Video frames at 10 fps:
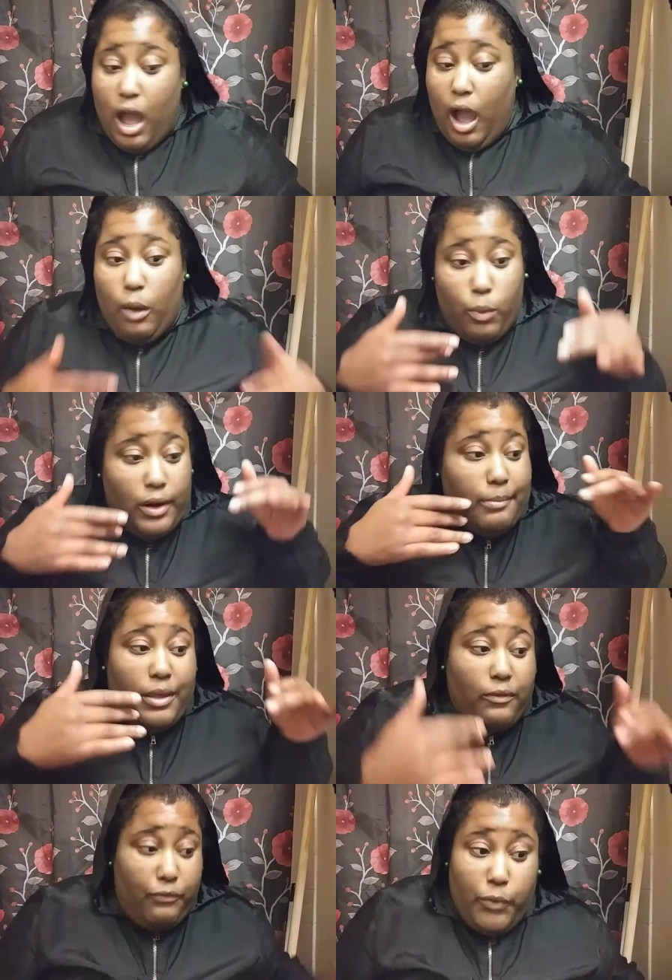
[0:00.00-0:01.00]
I want to
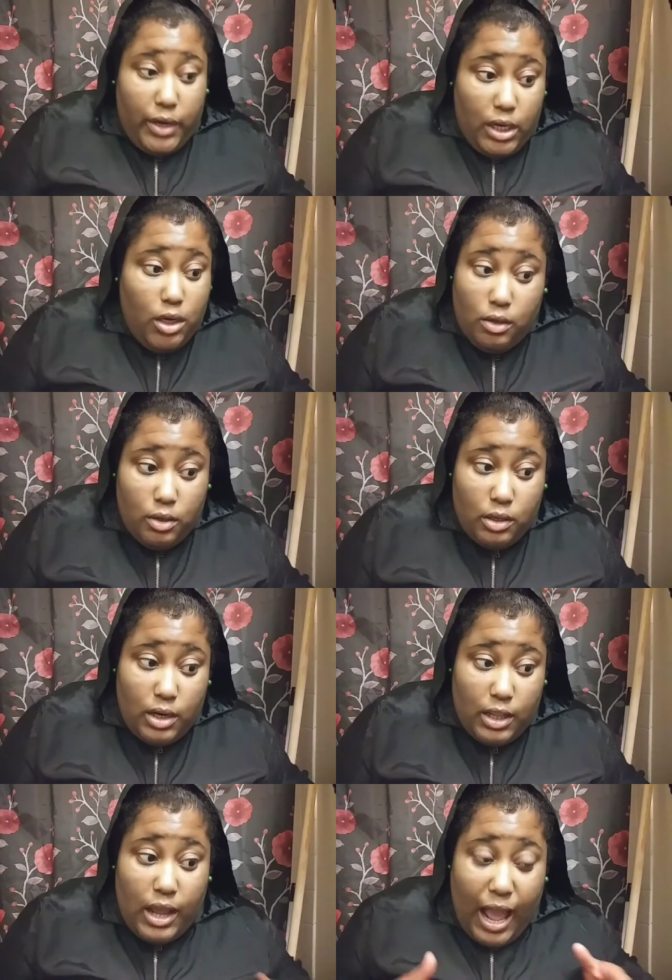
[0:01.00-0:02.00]
be free.
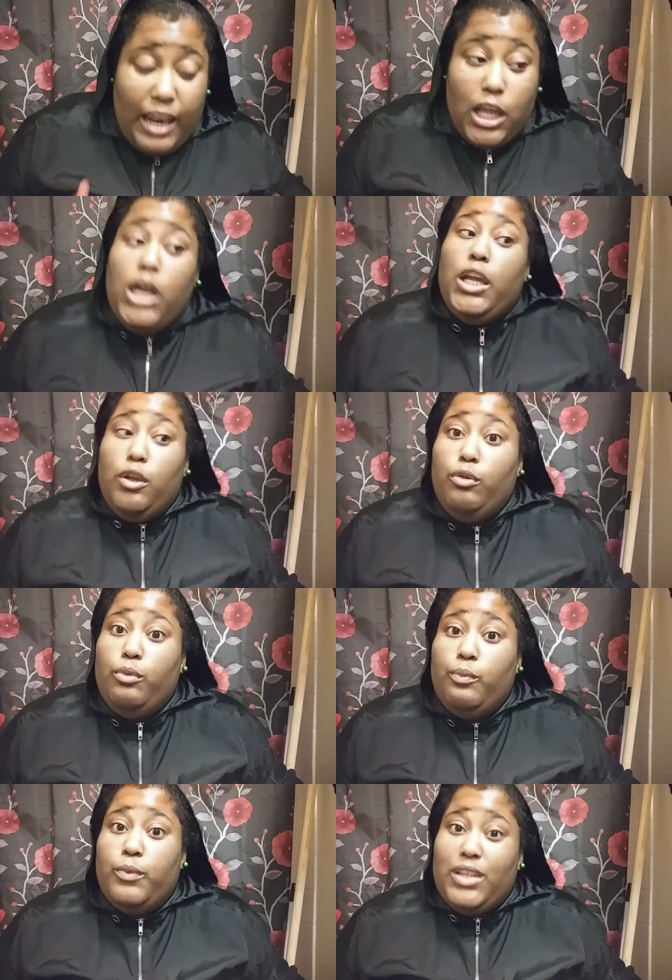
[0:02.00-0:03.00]
Look, I love you.
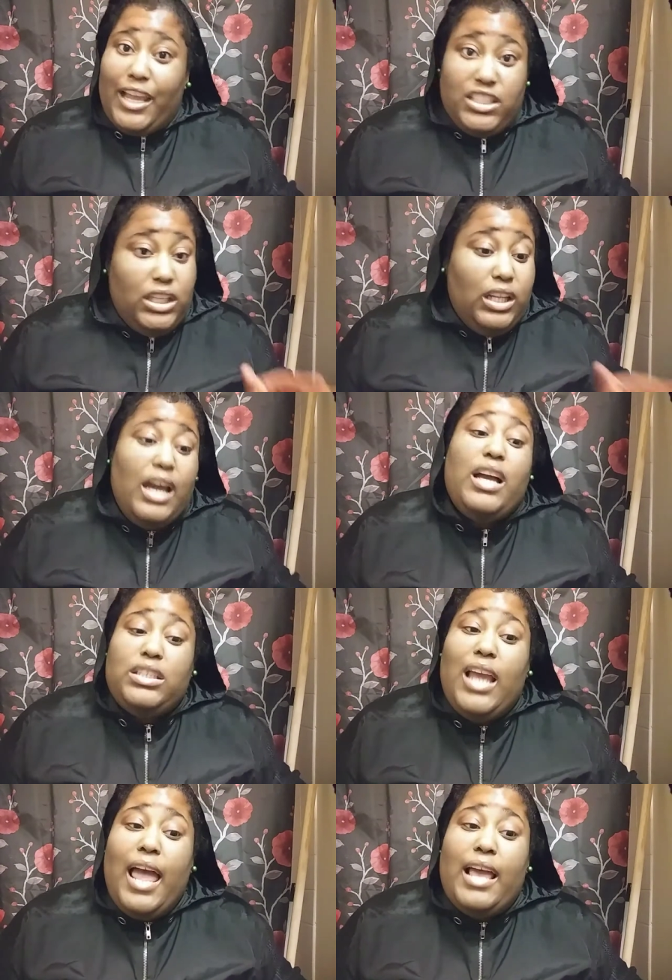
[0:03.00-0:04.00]
Like she loves
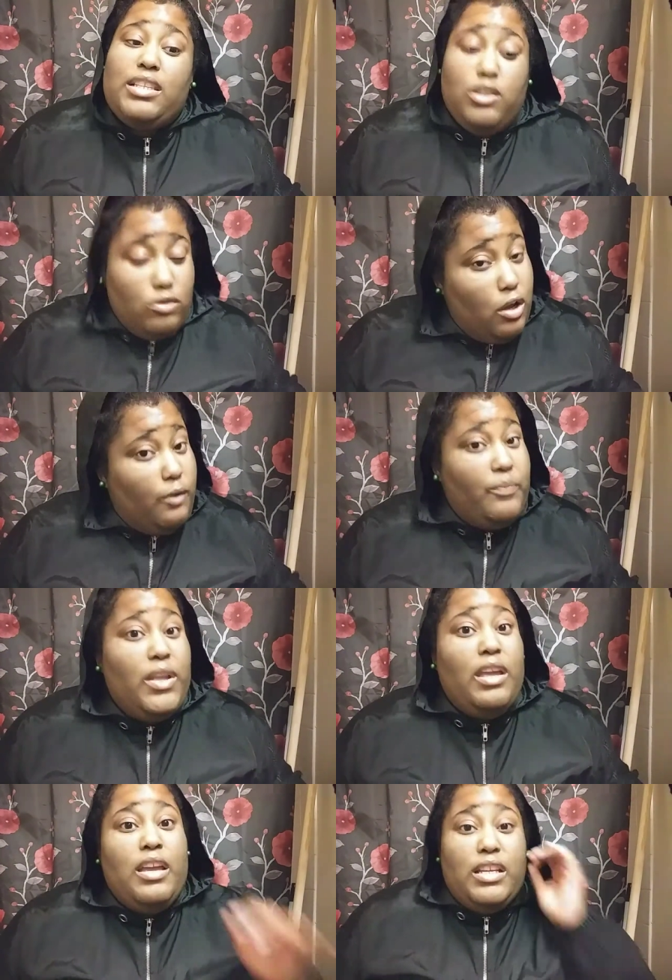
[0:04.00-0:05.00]
Jazz, you know.
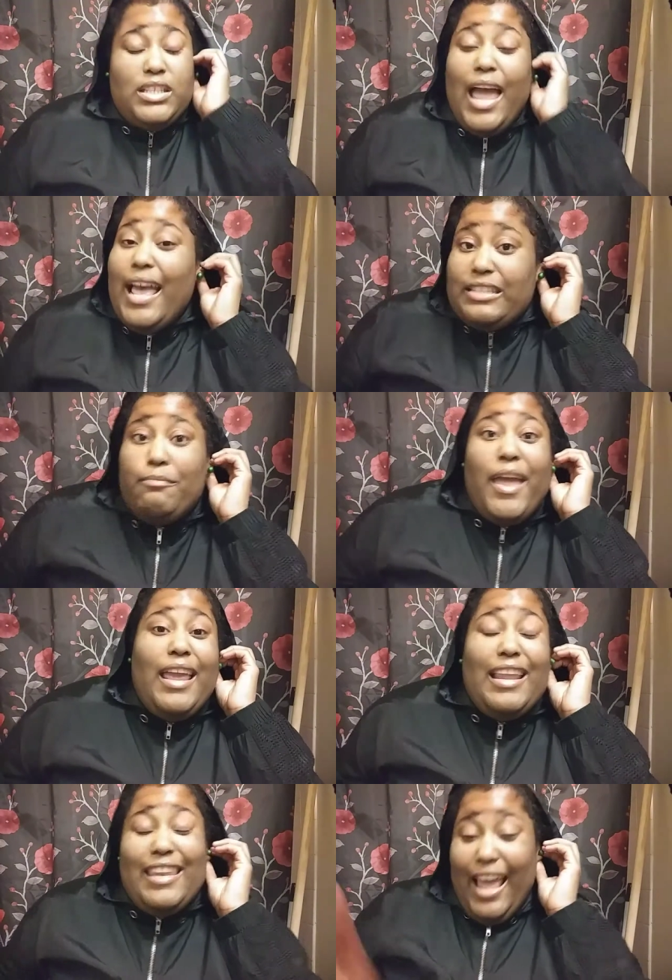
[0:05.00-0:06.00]
Jazz
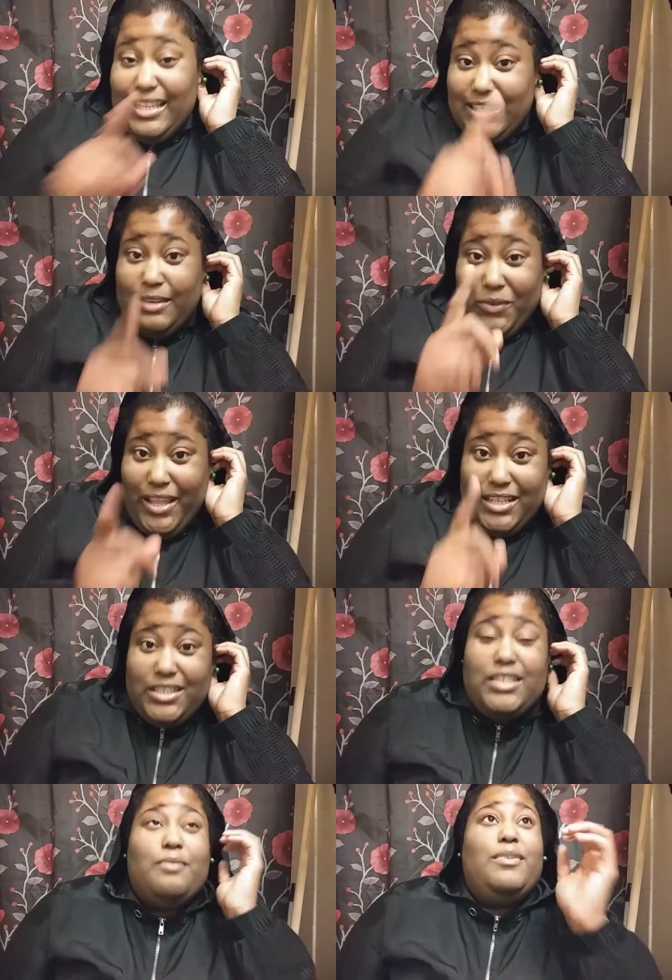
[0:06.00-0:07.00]
made that's a
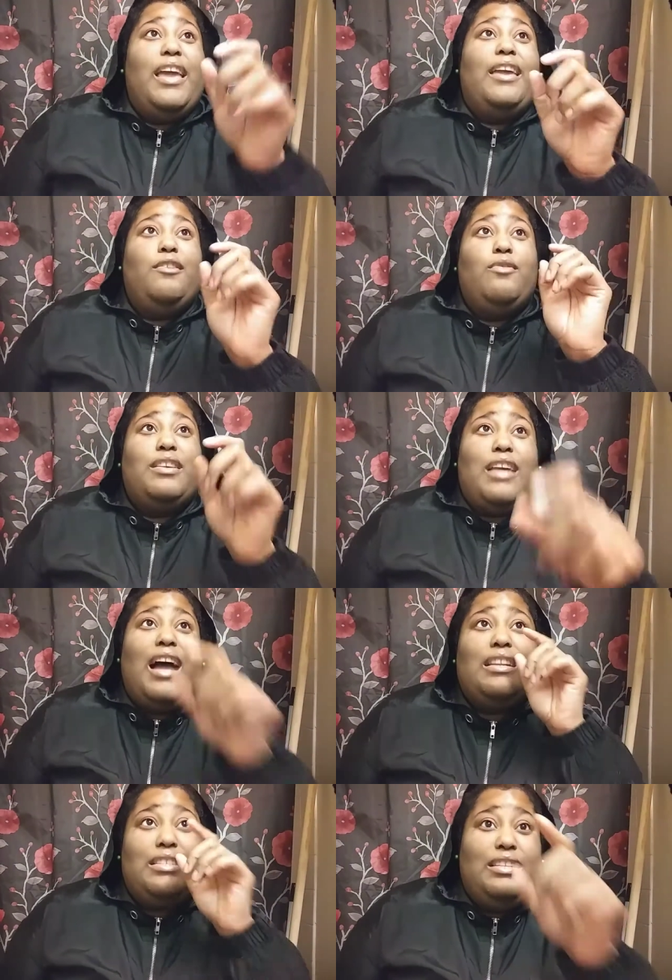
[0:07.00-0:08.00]
relationship that you could
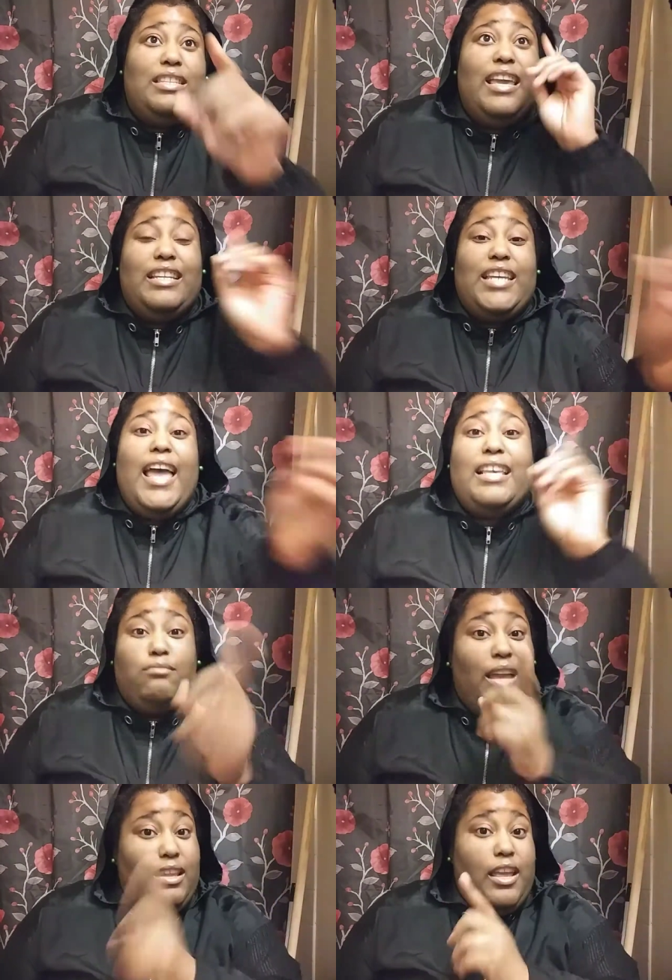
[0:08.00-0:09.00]
honestly say Jazz
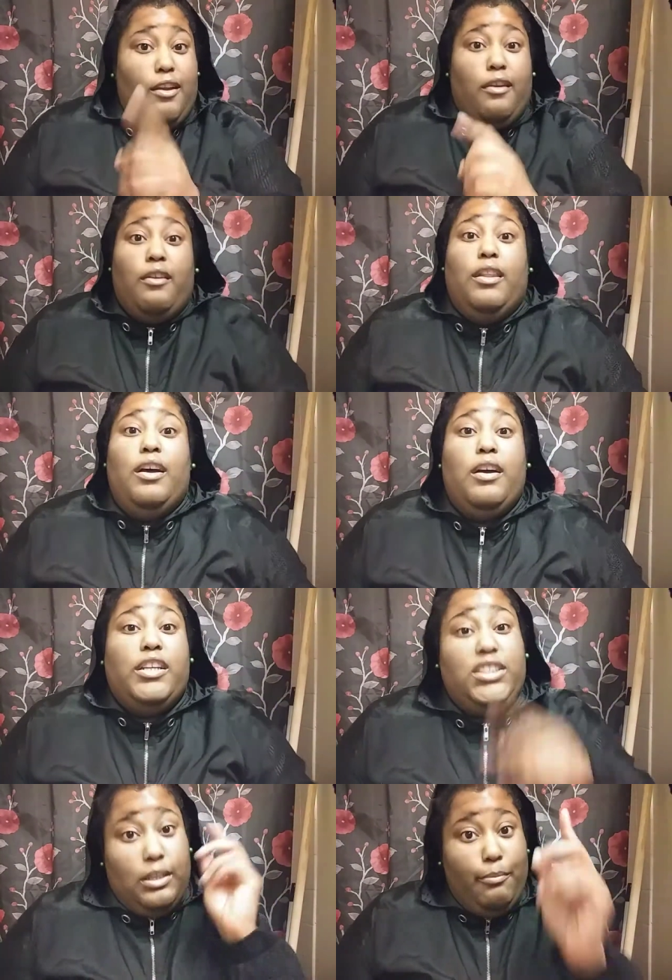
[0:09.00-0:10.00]
made that girl love
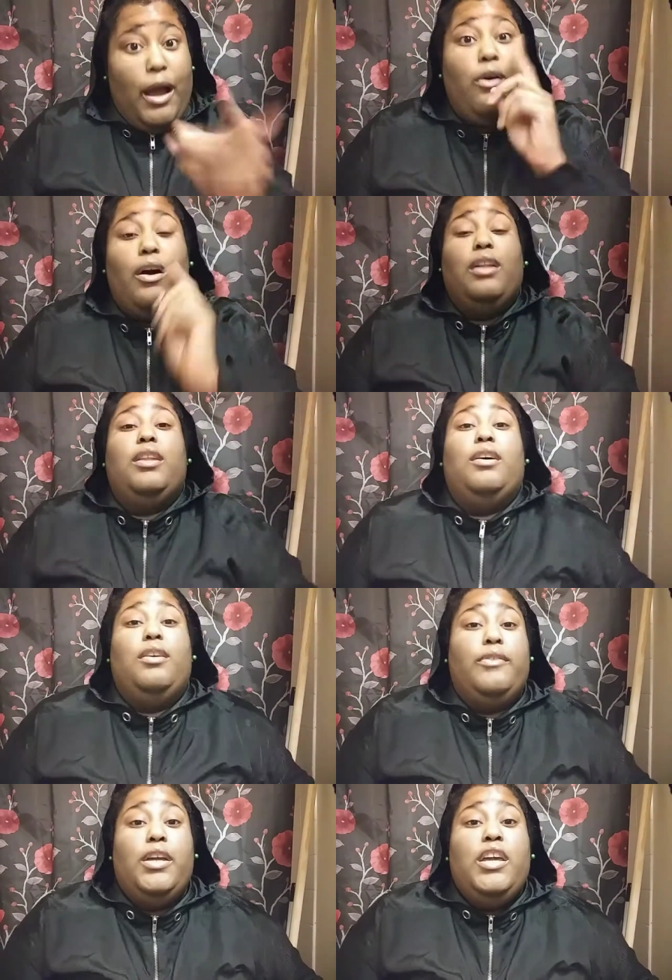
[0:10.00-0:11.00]
her. She bought her
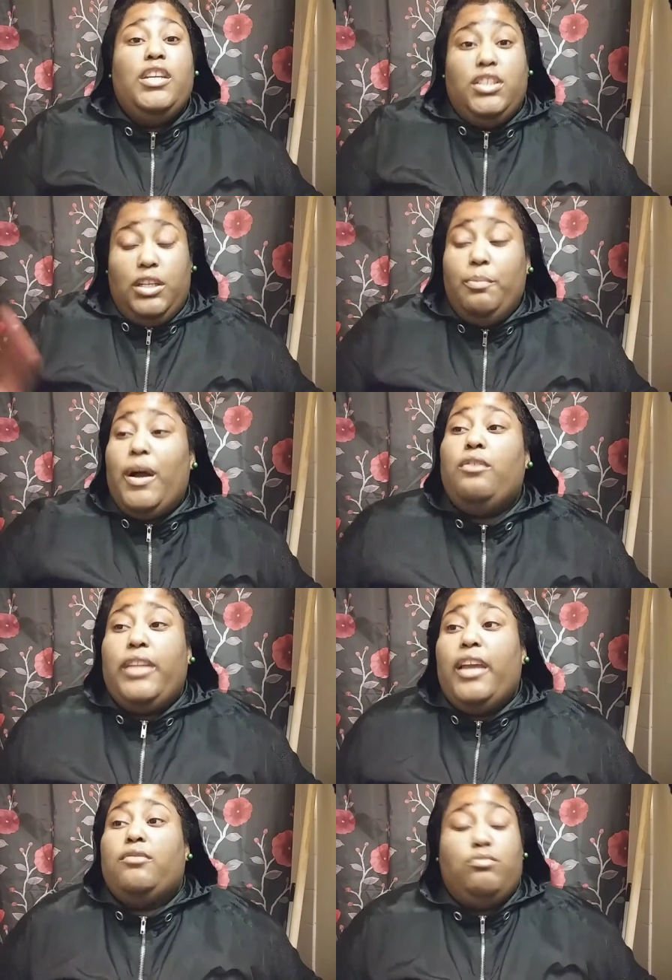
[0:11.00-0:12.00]
love. She bought
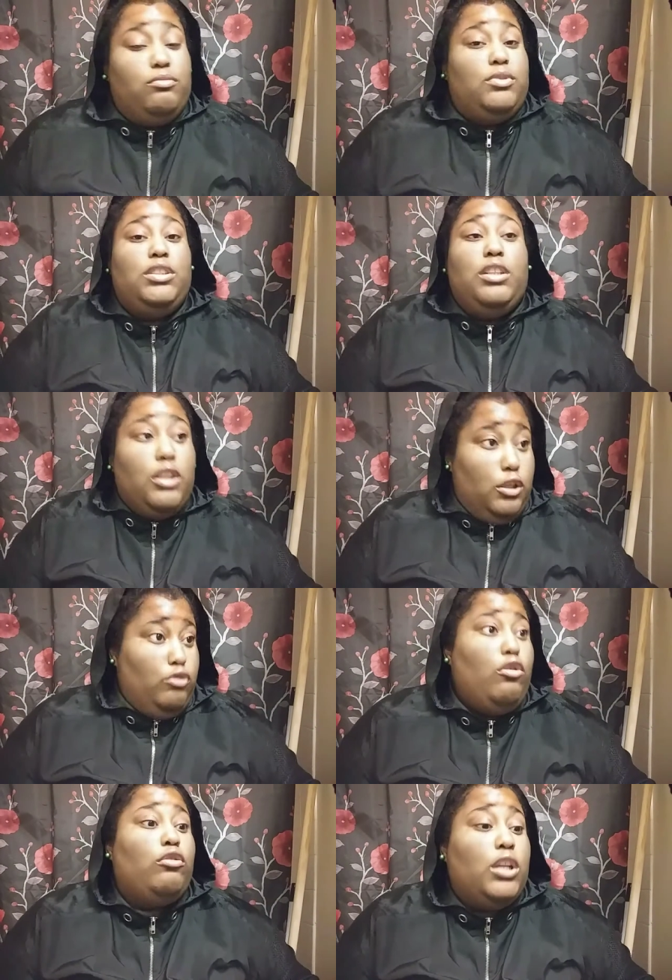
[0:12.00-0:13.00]
that she look, you
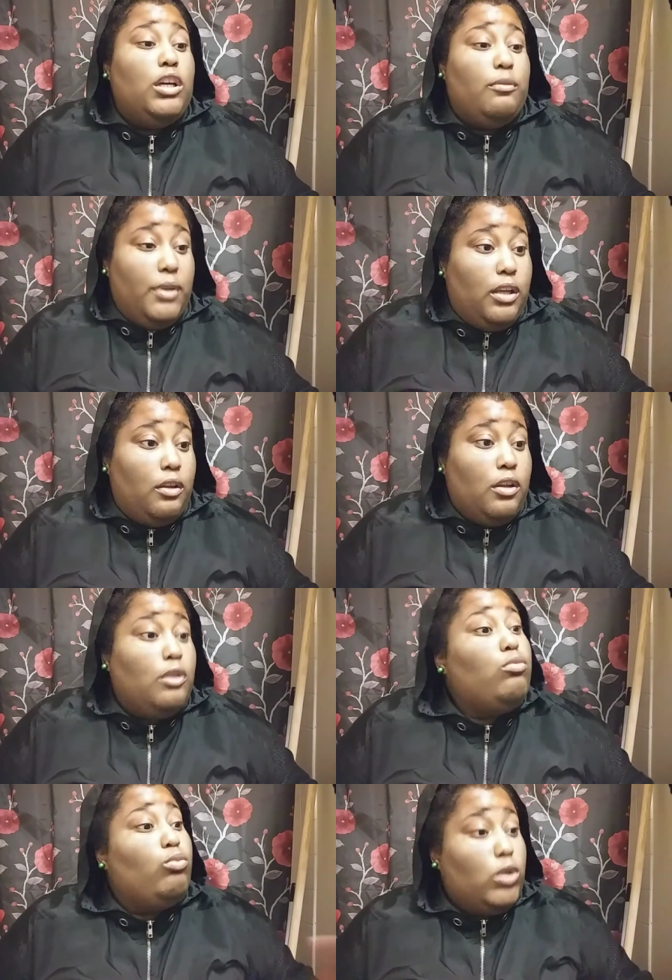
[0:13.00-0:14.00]
don't love me.
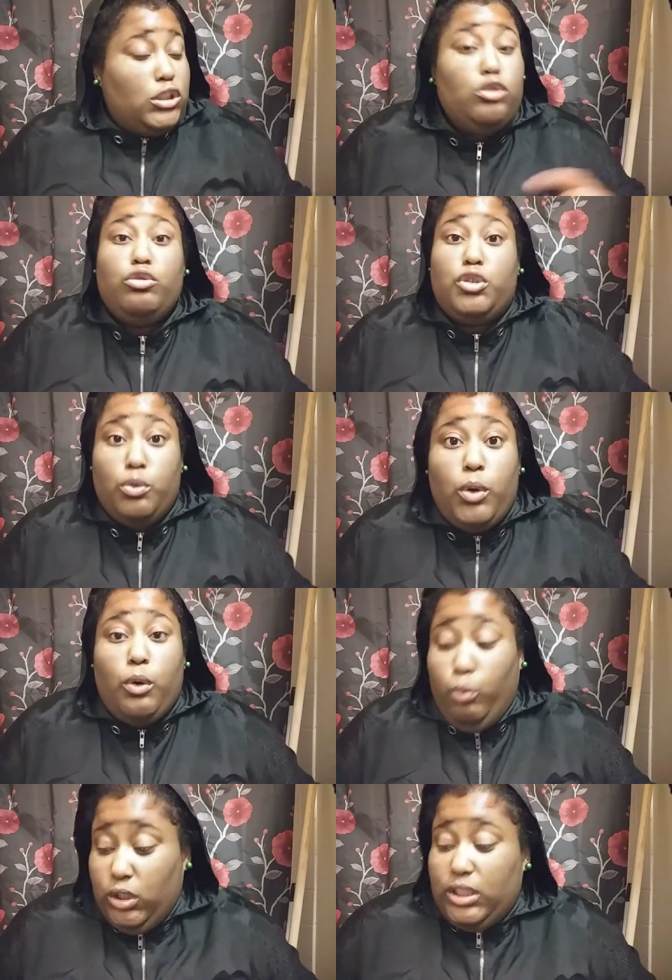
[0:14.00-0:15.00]
What shoes you
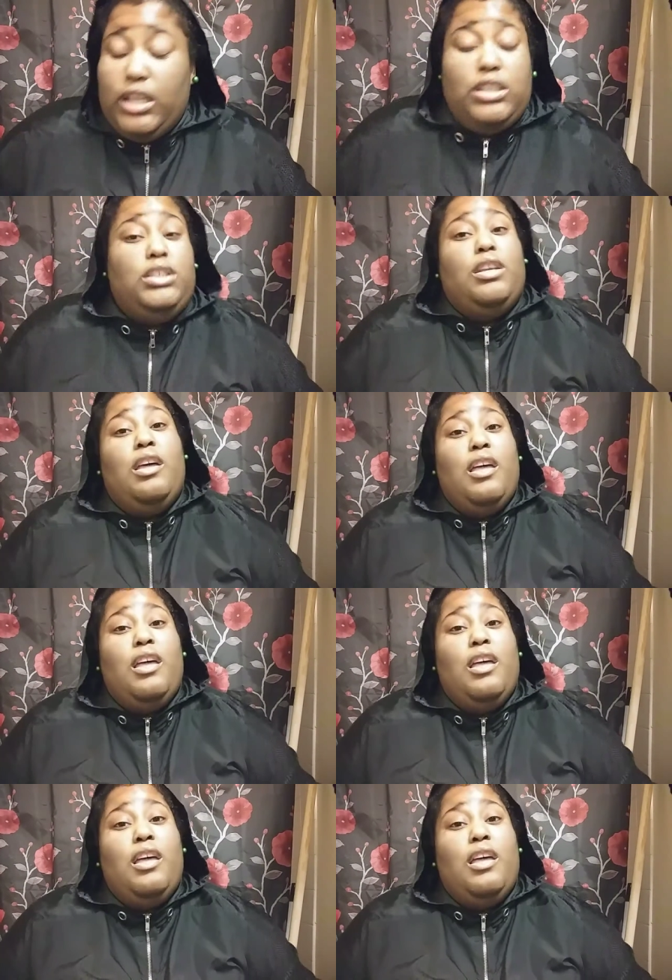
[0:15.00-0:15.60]
want? What this?